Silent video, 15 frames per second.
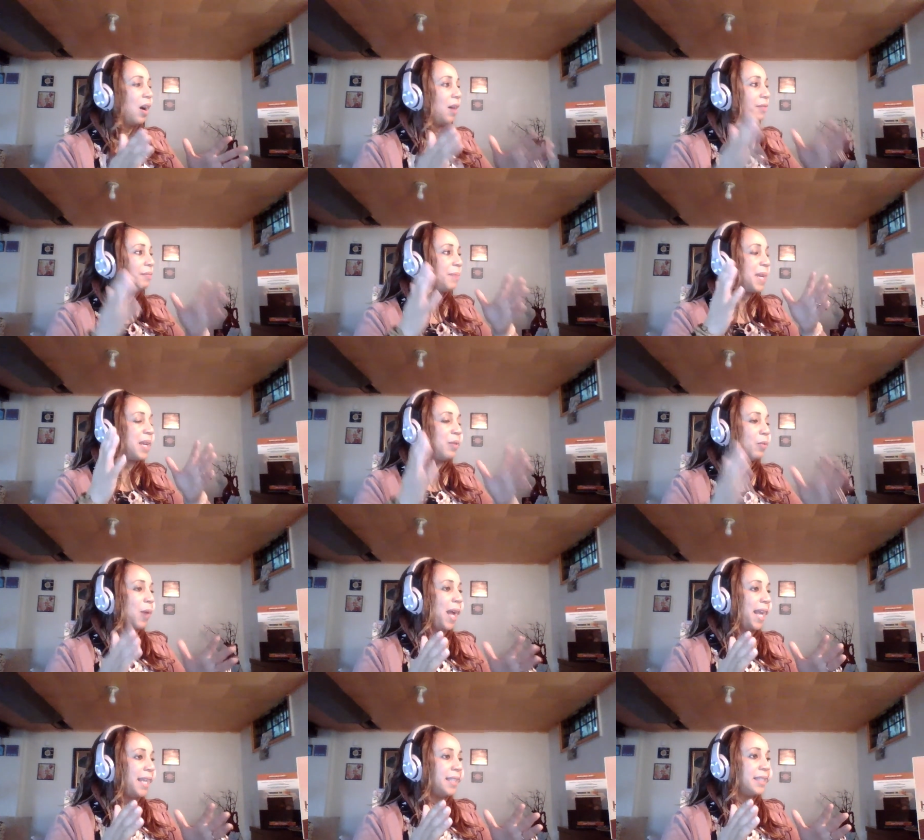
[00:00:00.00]
of being
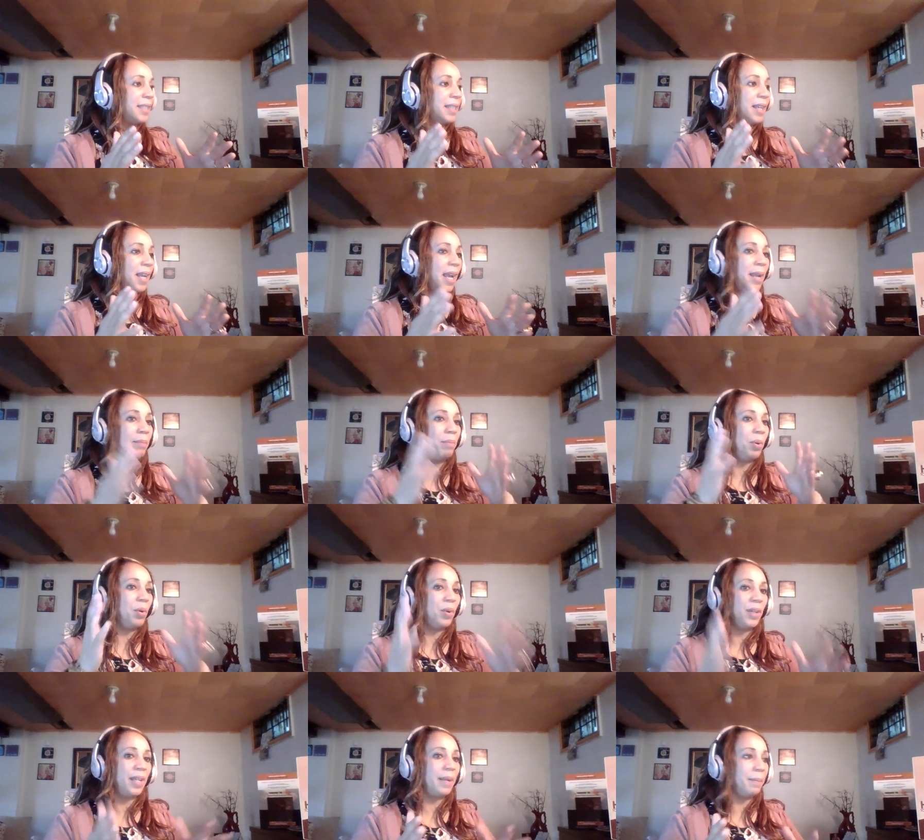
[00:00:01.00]
white and
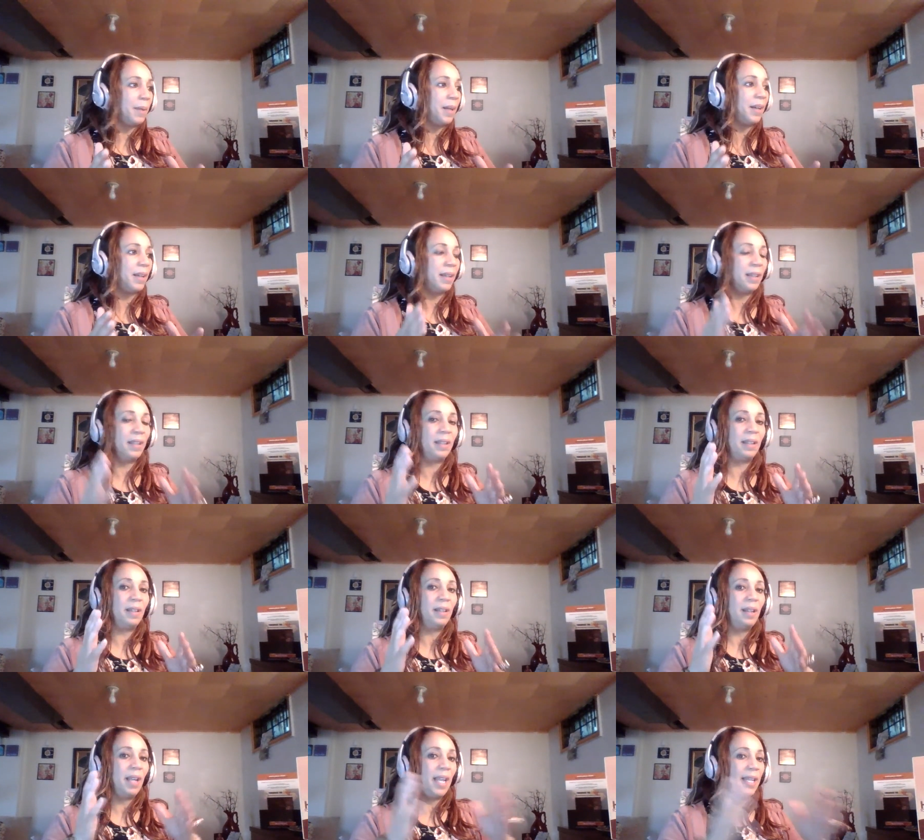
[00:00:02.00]
born American
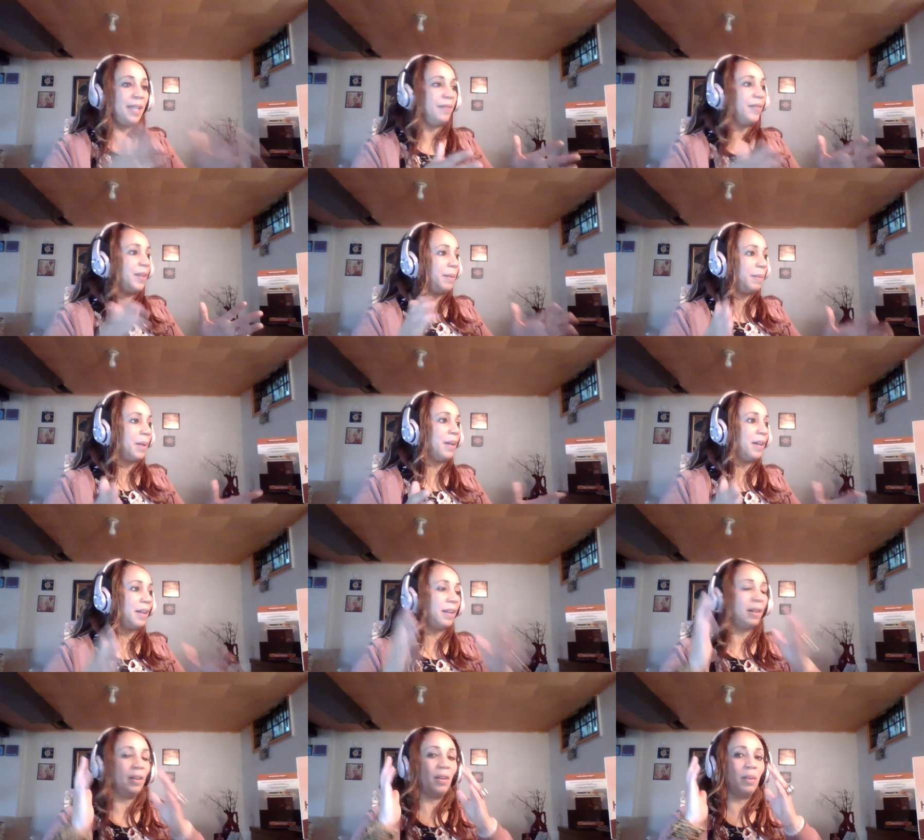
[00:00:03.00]
and live in
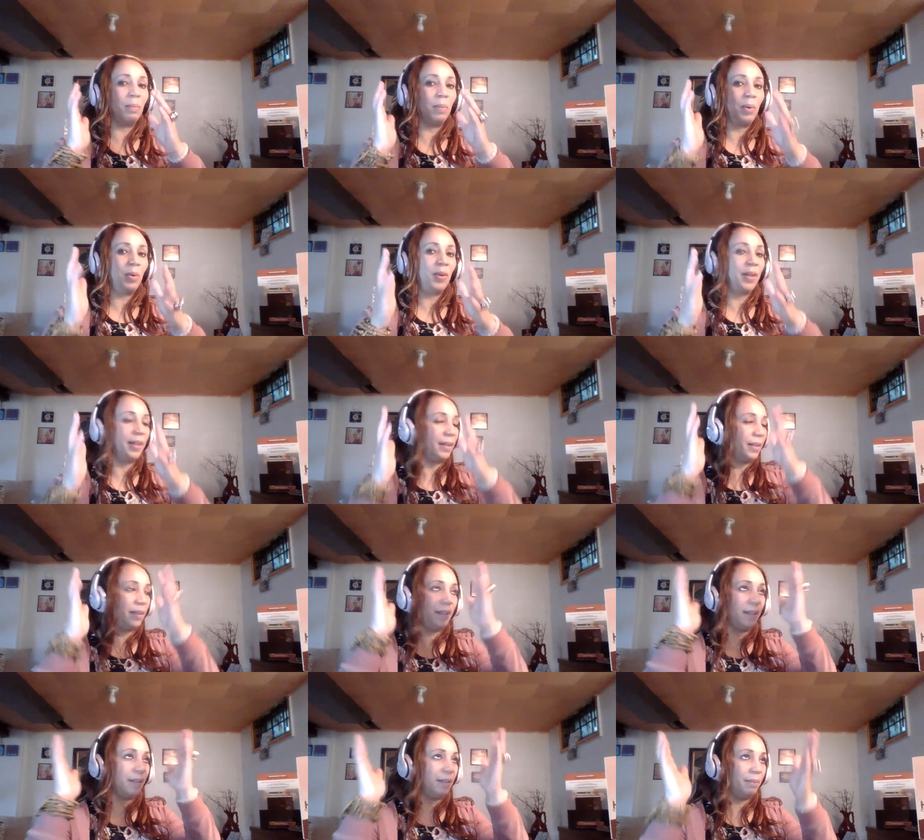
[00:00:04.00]
America or
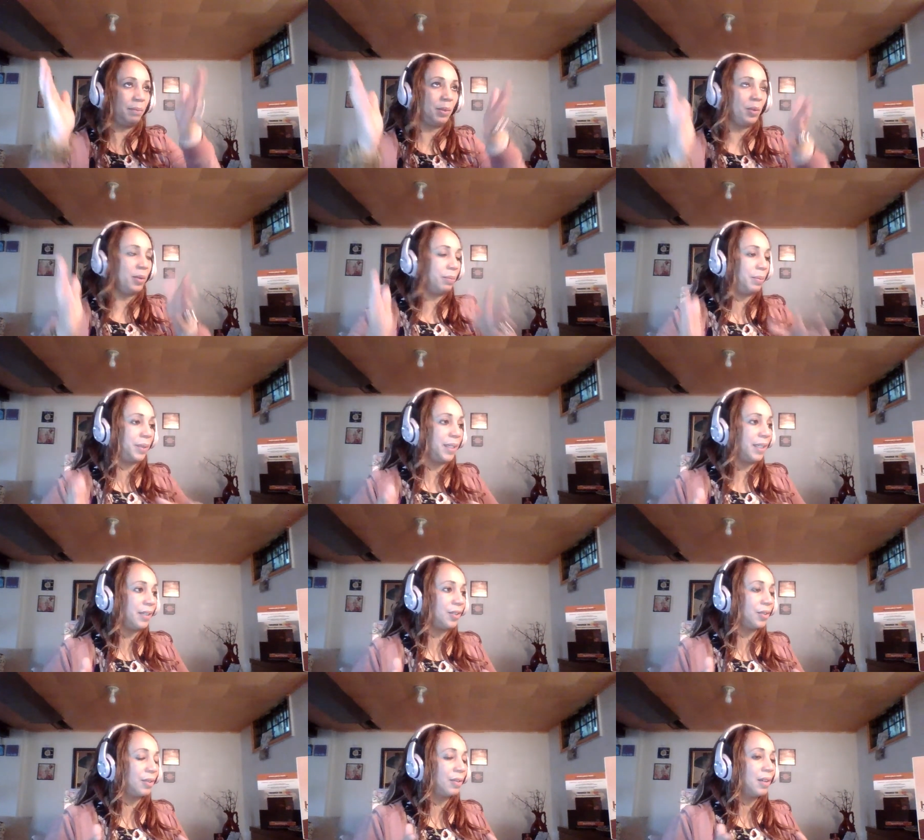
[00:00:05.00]
born
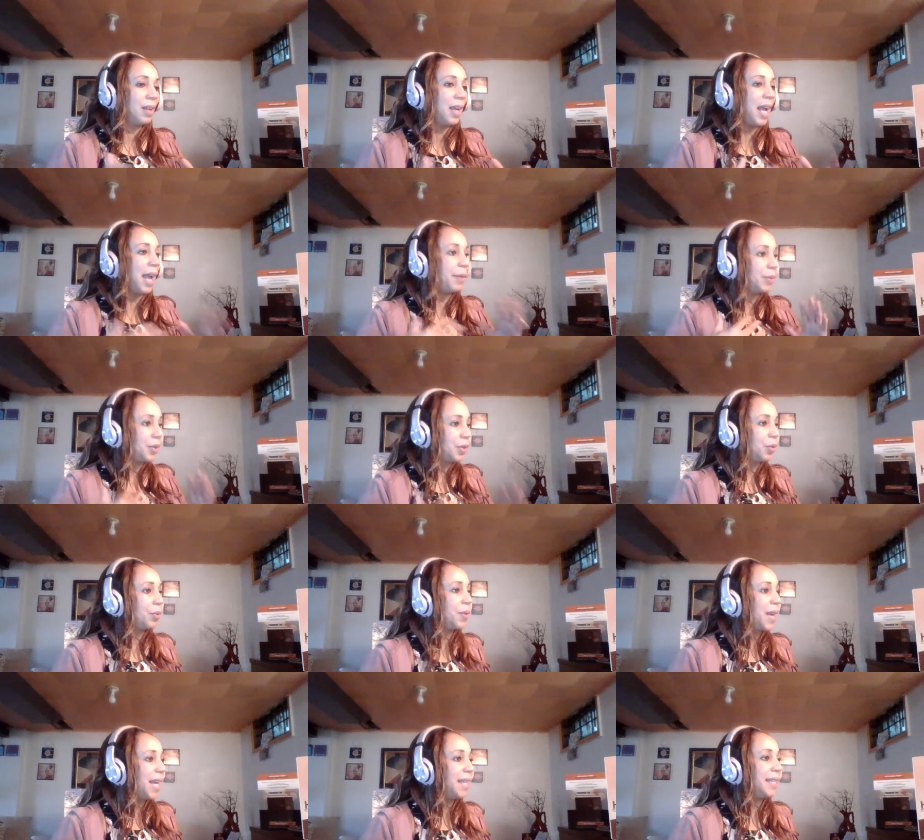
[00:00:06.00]
British. I was
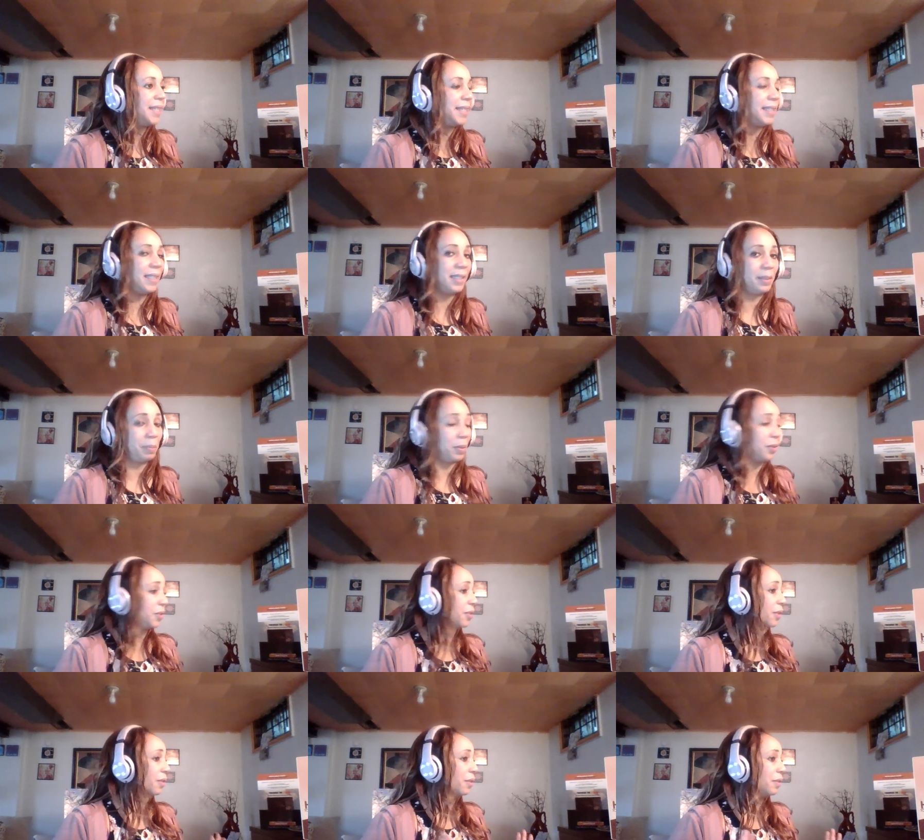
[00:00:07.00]
created in this
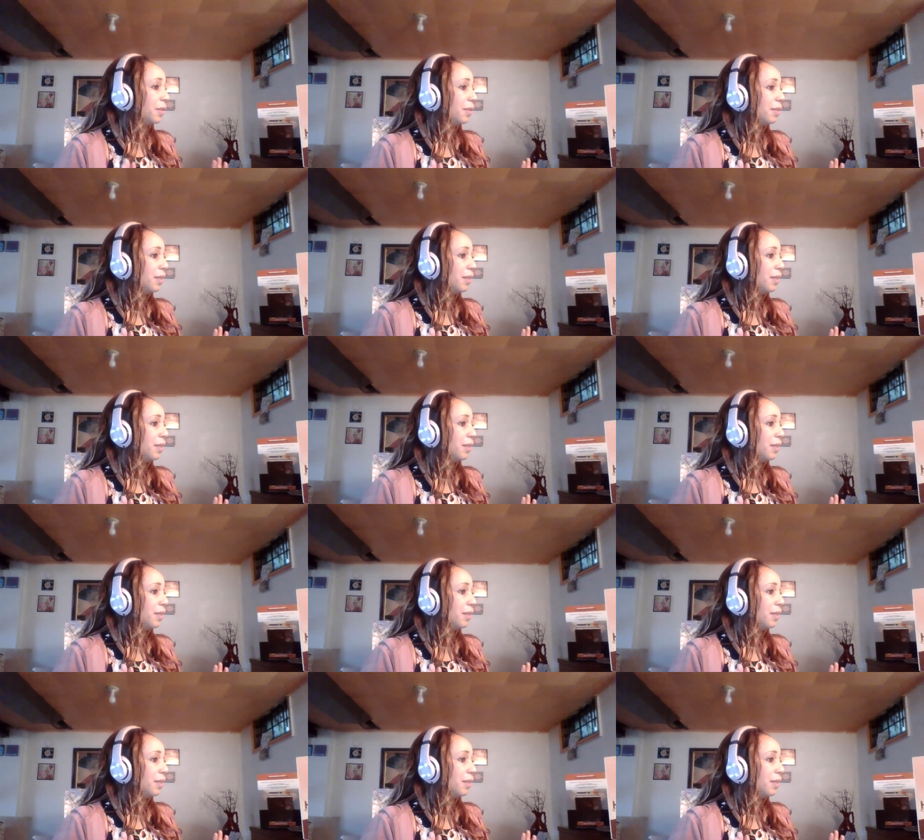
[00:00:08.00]
personhood.